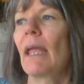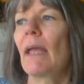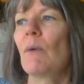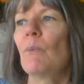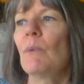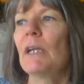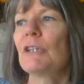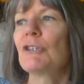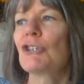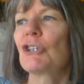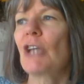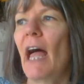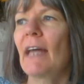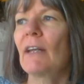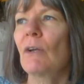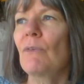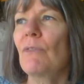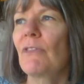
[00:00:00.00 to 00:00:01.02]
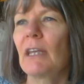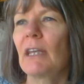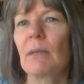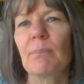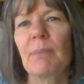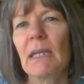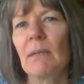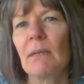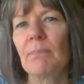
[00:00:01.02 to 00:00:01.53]
which I don't
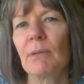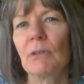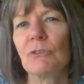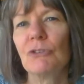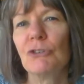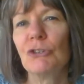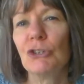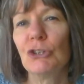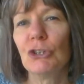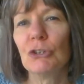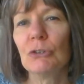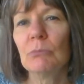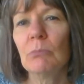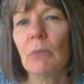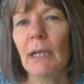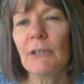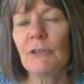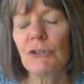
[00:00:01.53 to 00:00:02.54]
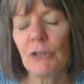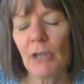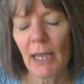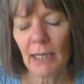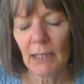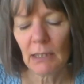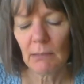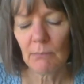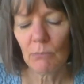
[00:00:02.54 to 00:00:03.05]
think people do much
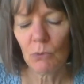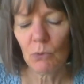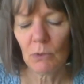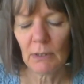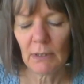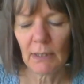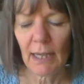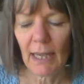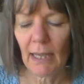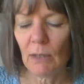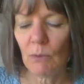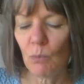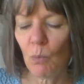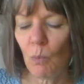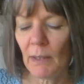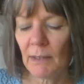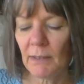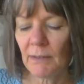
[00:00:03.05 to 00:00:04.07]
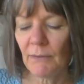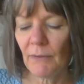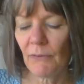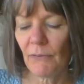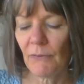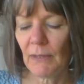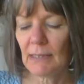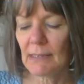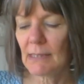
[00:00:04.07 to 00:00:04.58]
anymore. And one of the
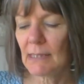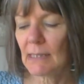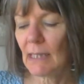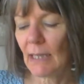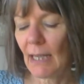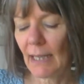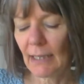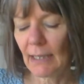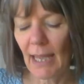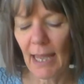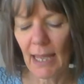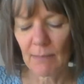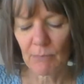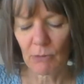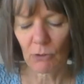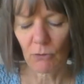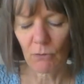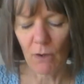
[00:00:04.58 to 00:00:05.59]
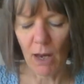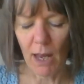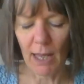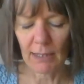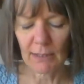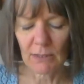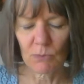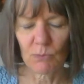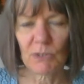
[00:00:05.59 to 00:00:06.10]
things that I came
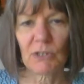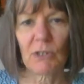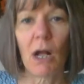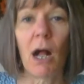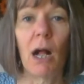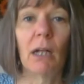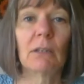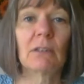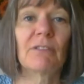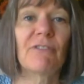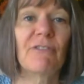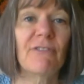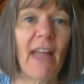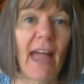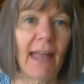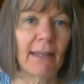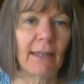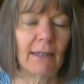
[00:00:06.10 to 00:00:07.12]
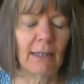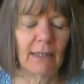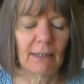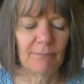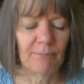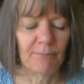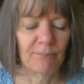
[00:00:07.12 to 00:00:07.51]
across was called faggoting.